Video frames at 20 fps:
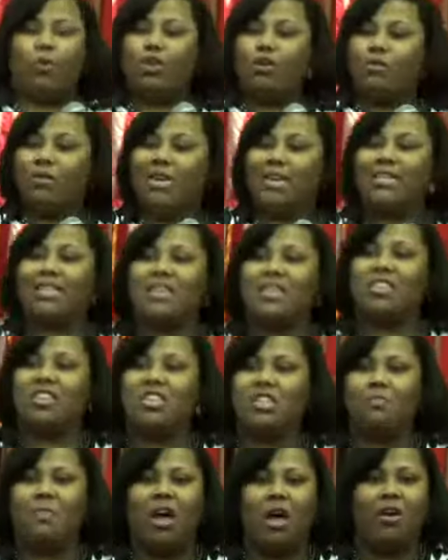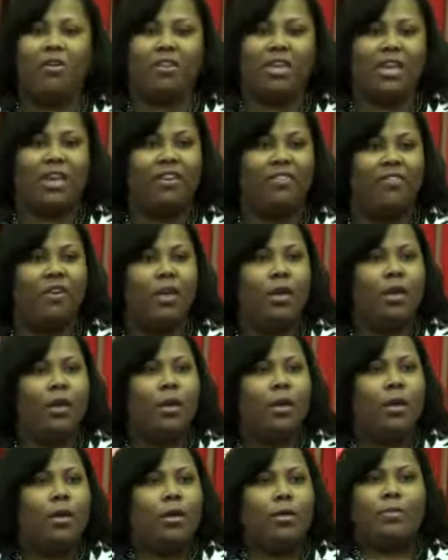When you get to the small gift,
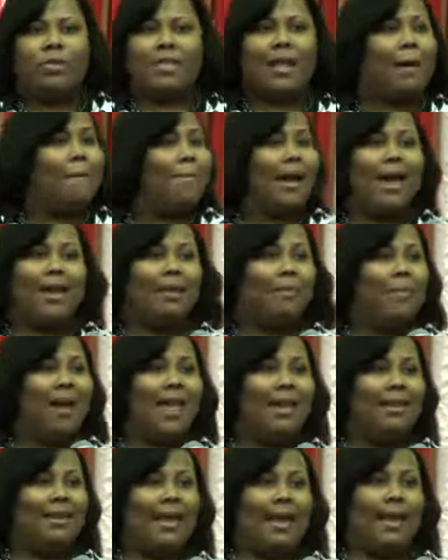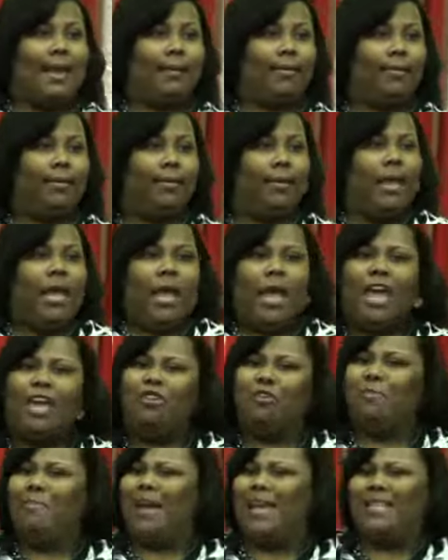somebody might die.
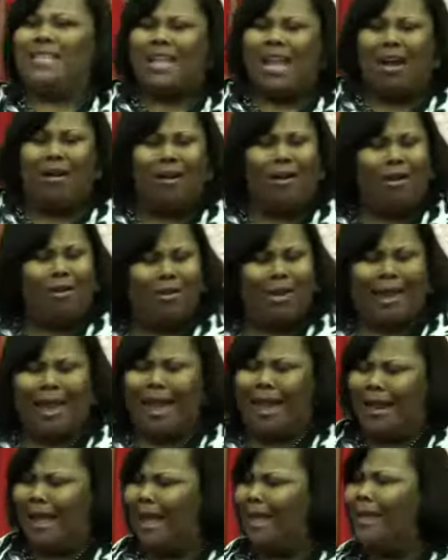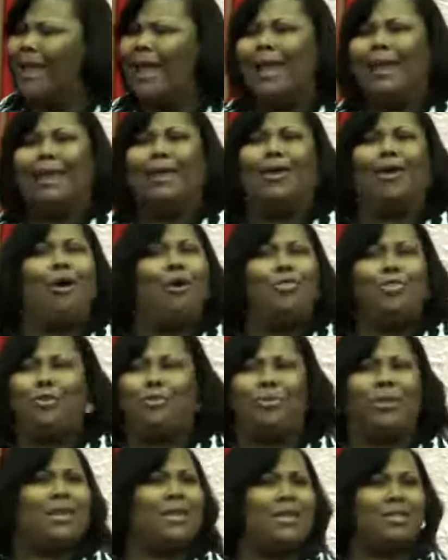And you might say, oh God, I can't go
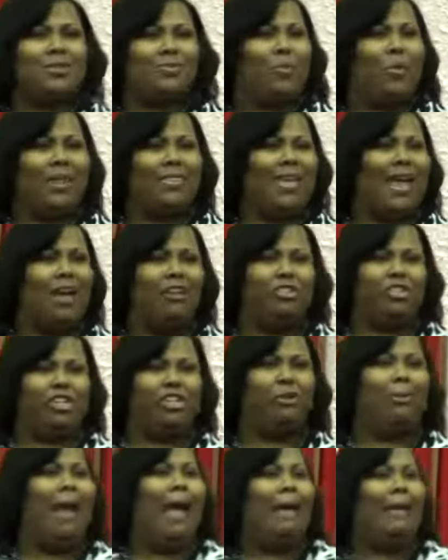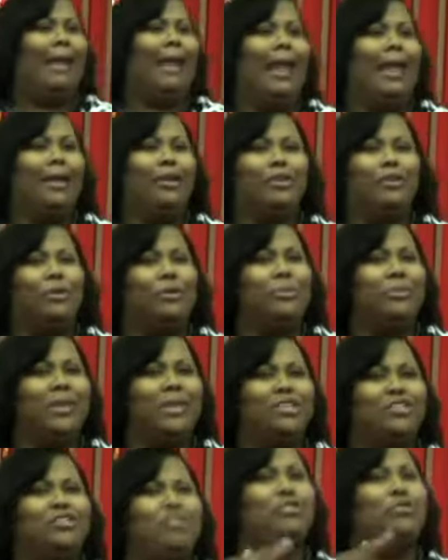through this without you. I can't do
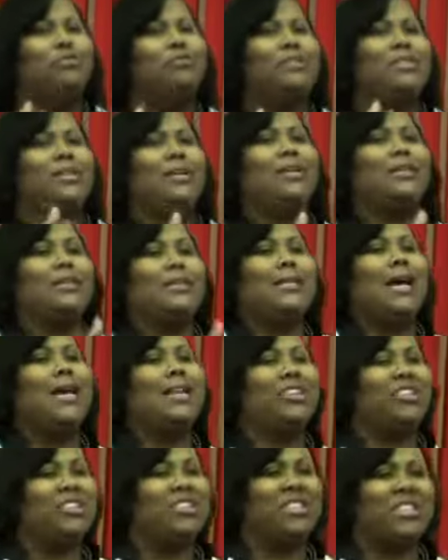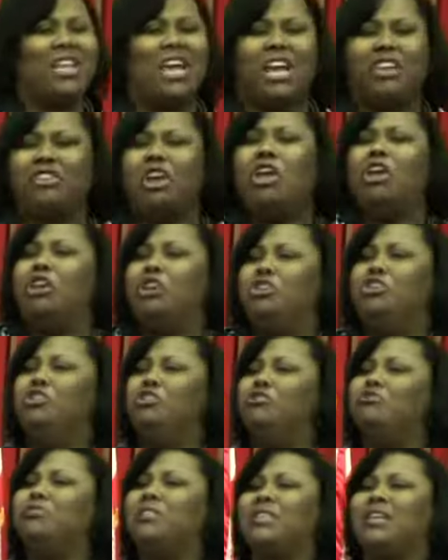this. You took such and such.
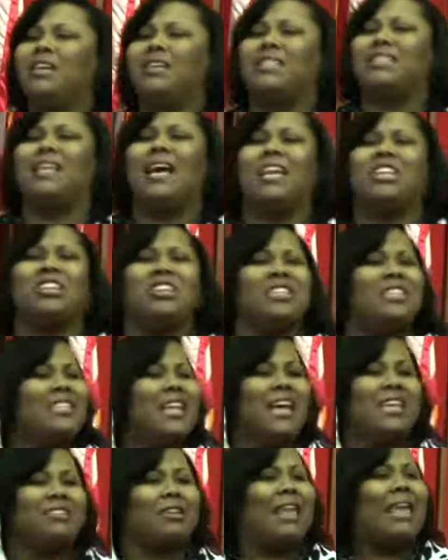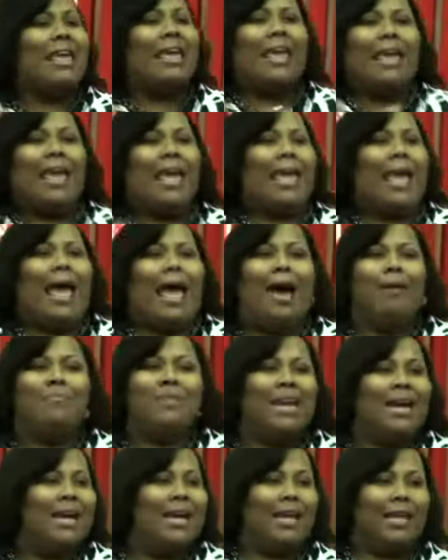You took such and such. I'm
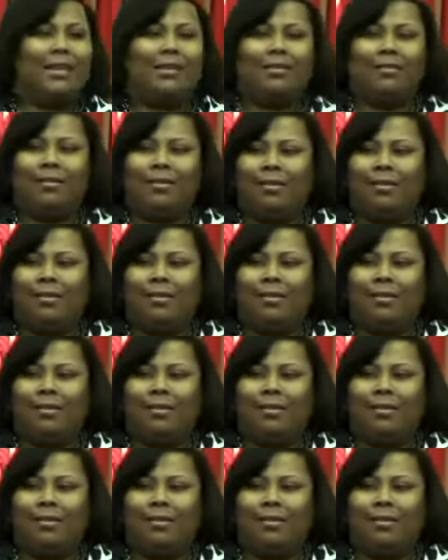done.